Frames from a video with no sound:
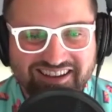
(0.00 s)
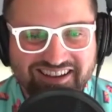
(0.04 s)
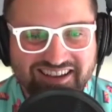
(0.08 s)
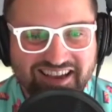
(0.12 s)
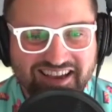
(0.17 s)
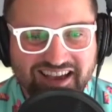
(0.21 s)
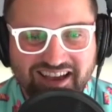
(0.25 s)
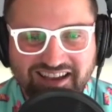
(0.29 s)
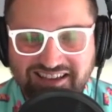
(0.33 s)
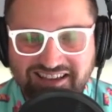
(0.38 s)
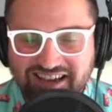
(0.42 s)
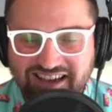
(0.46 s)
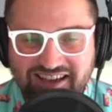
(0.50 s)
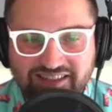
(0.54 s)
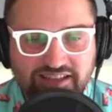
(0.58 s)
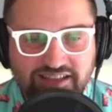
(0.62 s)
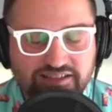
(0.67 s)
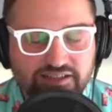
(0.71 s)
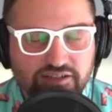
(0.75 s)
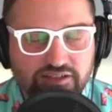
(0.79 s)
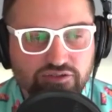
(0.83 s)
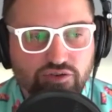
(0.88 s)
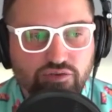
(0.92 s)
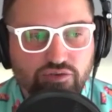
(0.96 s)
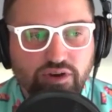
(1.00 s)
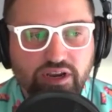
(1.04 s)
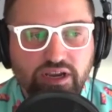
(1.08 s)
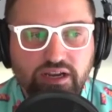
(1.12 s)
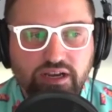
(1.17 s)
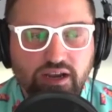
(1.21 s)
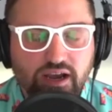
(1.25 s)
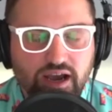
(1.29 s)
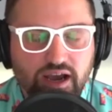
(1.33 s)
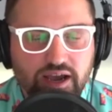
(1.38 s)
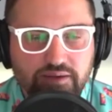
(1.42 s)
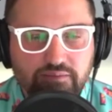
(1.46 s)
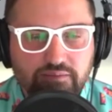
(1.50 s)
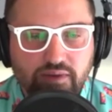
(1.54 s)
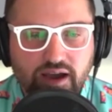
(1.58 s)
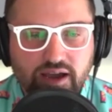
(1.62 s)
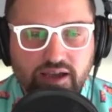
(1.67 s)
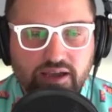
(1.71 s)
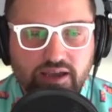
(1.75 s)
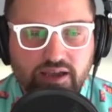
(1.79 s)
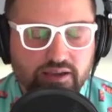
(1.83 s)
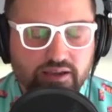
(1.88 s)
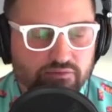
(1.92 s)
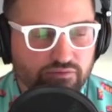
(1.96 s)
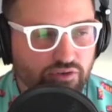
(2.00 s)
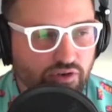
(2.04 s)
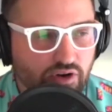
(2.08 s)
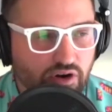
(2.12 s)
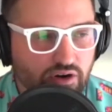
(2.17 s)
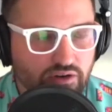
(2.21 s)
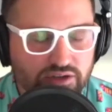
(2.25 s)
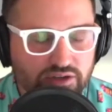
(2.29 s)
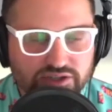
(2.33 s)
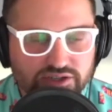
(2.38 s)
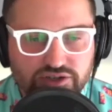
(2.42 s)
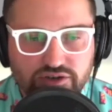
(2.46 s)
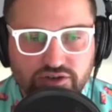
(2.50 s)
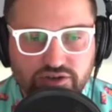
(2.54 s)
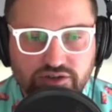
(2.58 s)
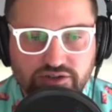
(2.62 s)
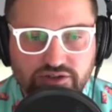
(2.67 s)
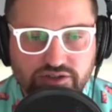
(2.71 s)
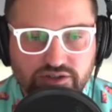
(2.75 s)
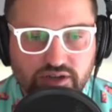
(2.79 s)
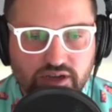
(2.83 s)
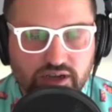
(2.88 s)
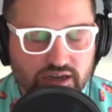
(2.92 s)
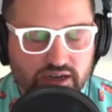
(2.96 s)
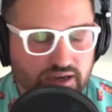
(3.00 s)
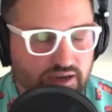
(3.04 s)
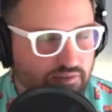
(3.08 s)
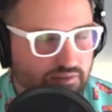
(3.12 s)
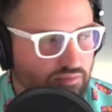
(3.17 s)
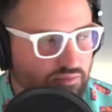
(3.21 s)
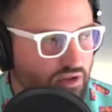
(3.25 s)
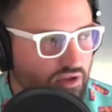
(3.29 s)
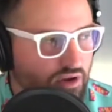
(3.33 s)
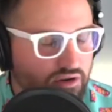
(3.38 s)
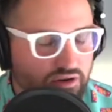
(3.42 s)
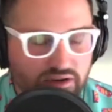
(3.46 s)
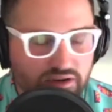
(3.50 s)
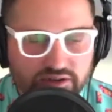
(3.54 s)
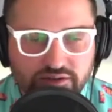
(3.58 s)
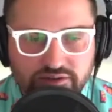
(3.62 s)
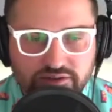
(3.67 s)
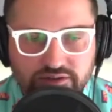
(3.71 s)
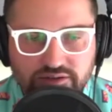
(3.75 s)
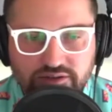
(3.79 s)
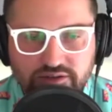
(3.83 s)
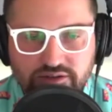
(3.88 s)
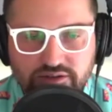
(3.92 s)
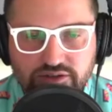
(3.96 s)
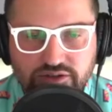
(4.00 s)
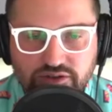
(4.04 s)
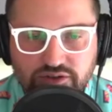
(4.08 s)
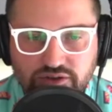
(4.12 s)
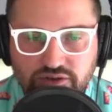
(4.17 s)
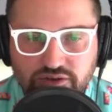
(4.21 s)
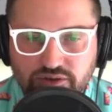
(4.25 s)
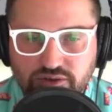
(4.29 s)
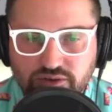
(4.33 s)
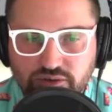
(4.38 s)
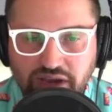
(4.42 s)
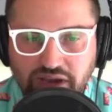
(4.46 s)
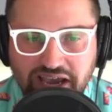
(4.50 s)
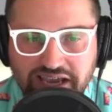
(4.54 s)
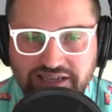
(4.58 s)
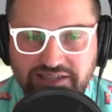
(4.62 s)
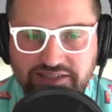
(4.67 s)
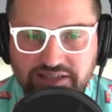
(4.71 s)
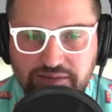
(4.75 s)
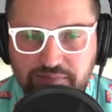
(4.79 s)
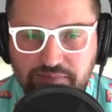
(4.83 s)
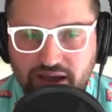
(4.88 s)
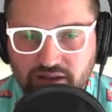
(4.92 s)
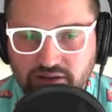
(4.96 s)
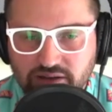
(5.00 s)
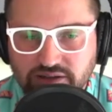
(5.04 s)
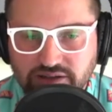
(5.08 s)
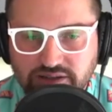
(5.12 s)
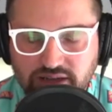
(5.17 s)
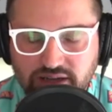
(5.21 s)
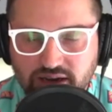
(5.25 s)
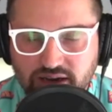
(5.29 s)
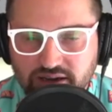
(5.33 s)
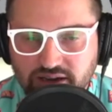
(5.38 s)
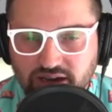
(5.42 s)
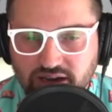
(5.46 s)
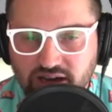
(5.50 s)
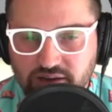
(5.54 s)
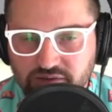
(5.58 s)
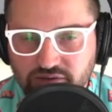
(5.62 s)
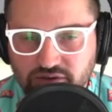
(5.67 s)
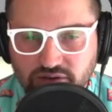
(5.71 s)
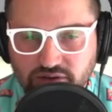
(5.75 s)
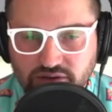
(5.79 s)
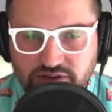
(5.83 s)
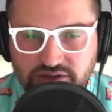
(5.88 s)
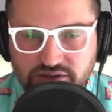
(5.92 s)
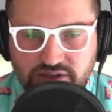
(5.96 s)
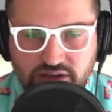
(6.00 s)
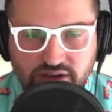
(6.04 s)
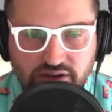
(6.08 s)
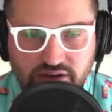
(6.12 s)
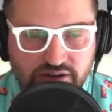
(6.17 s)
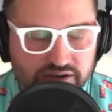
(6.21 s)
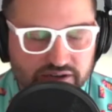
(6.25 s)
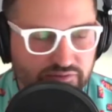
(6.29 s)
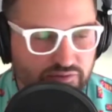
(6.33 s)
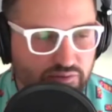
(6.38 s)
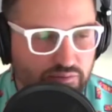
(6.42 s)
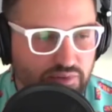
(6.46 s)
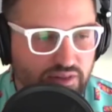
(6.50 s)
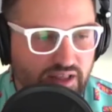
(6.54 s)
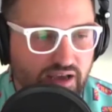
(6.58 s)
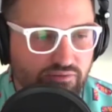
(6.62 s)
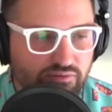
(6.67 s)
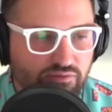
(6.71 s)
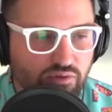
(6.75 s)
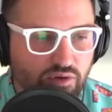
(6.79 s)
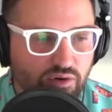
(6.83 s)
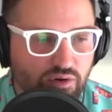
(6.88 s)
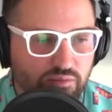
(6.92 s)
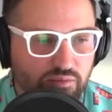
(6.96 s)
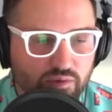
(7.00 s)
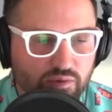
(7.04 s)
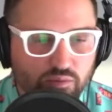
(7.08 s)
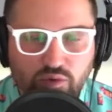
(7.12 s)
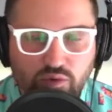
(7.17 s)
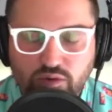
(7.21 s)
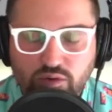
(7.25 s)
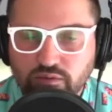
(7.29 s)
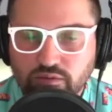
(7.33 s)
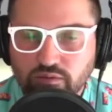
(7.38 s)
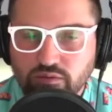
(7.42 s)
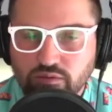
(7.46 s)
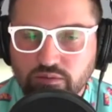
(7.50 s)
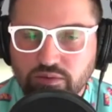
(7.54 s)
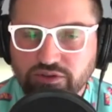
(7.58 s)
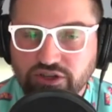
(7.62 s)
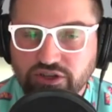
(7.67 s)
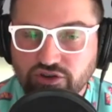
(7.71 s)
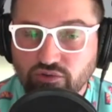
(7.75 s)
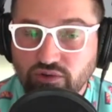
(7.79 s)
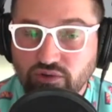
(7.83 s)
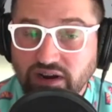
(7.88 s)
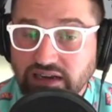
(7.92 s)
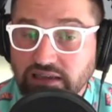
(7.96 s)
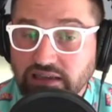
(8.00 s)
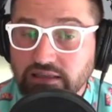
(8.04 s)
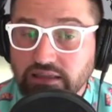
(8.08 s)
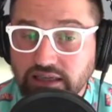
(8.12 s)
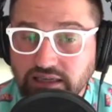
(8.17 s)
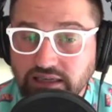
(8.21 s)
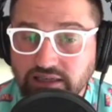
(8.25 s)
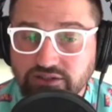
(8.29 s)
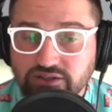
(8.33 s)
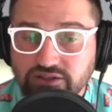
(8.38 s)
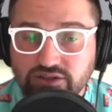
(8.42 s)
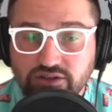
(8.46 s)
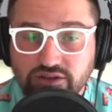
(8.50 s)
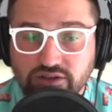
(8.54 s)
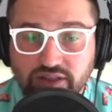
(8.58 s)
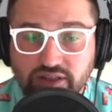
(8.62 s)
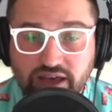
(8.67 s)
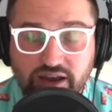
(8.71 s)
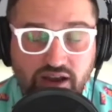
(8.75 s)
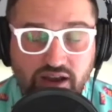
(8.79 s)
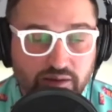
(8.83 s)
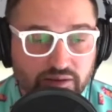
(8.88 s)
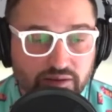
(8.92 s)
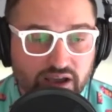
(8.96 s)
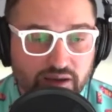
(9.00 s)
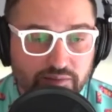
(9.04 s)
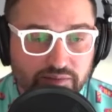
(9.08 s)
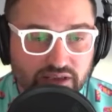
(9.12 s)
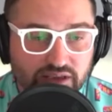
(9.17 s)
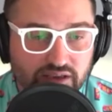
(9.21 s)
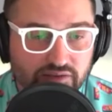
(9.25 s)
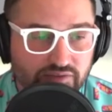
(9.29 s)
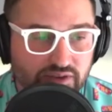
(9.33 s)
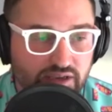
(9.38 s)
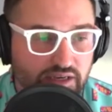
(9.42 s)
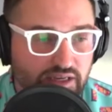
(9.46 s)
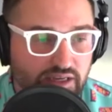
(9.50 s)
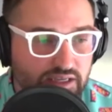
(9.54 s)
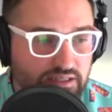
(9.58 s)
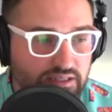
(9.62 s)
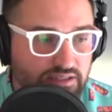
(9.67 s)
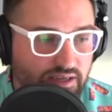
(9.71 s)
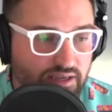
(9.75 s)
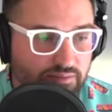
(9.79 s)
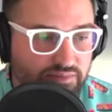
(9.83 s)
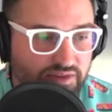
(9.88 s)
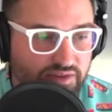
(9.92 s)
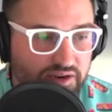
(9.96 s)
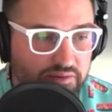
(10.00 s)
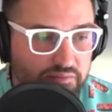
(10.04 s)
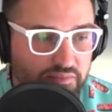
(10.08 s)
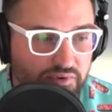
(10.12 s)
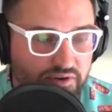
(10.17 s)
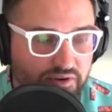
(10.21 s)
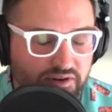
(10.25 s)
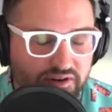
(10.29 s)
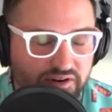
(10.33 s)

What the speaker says: Yeah, that sounds great. I for our listeners, log on to agencybalance.com if you're listening on a different platform, and we'll put the direct link to that upcoming event in September,